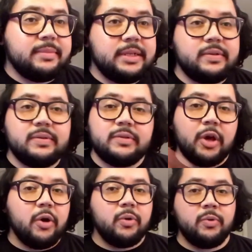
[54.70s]
is
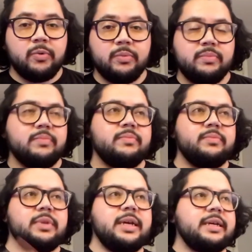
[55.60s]
so
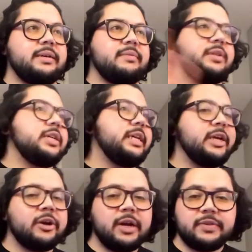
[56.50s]
like the
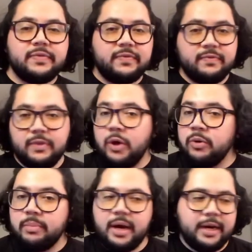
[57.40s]
year has
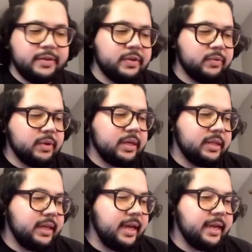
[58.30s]
flown by so
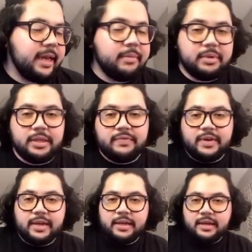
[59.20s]
quickly. I can't believe it.